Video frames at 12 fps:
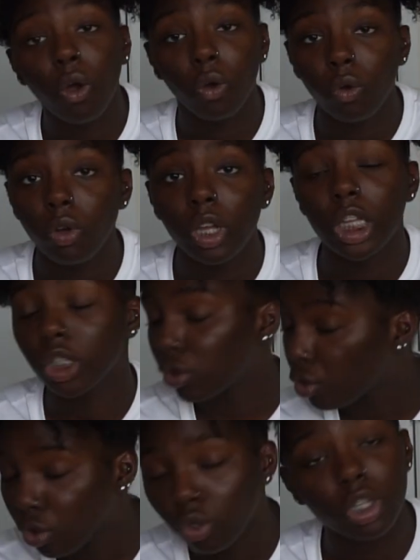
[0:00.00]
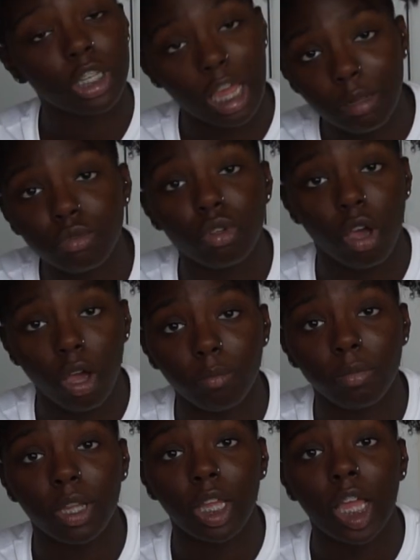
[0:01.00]
go into your
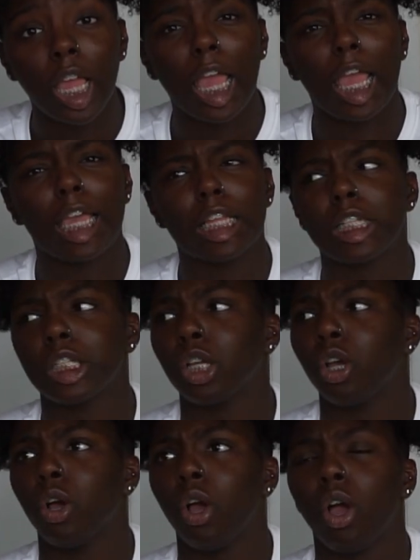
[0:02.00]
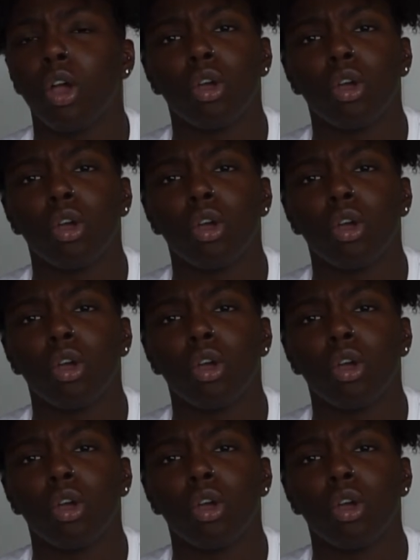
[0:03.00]
laptop and